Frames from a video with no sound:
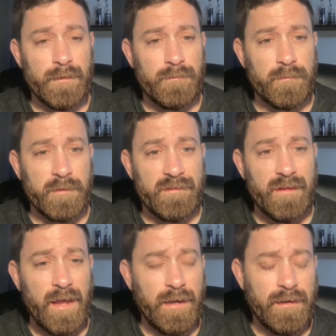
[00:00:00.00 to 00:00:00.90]
It was a
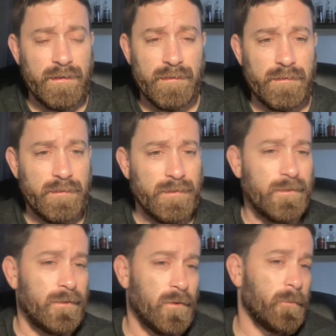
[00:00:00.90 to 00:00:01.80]
mistake.
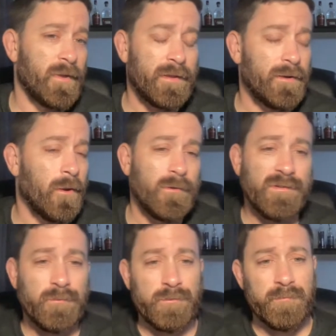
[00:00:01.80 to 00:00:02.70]
Billy
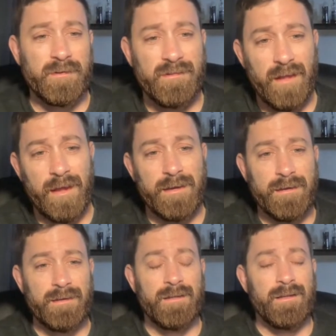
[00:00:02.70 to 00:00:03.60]
knows it was a
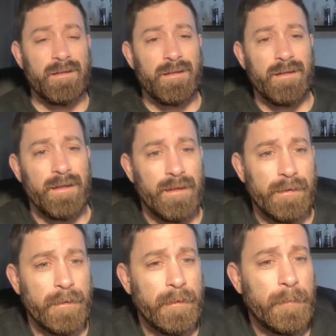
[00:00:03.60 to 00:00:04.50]
mistake.
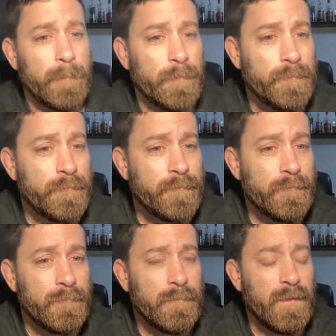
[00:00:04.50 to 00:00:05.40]
And
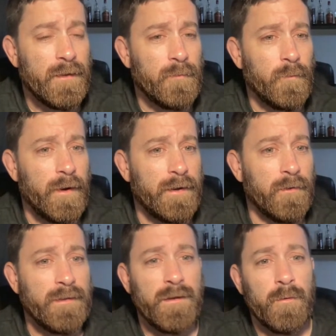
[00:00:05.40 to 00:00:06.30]
when you're
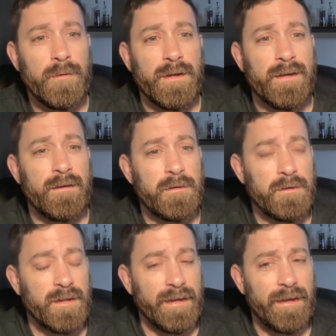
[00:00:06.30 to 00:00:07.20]
in there with a
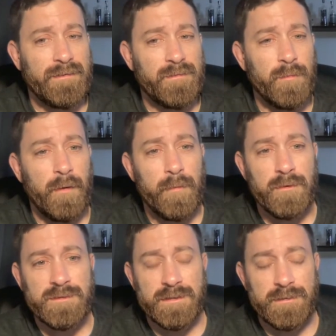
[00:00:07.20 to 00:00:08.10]
killer like Edson
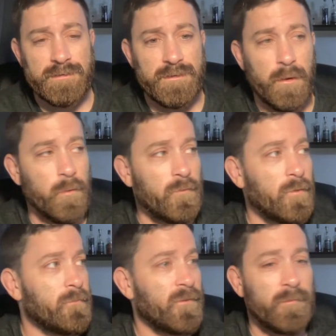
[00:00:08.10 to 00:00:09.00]
Barboza, there's no
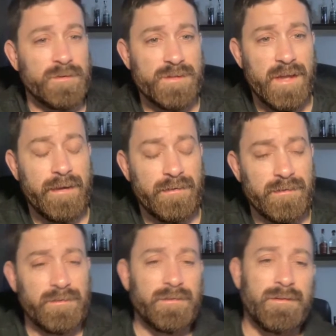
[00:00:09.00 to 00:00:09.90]
room for mistakes.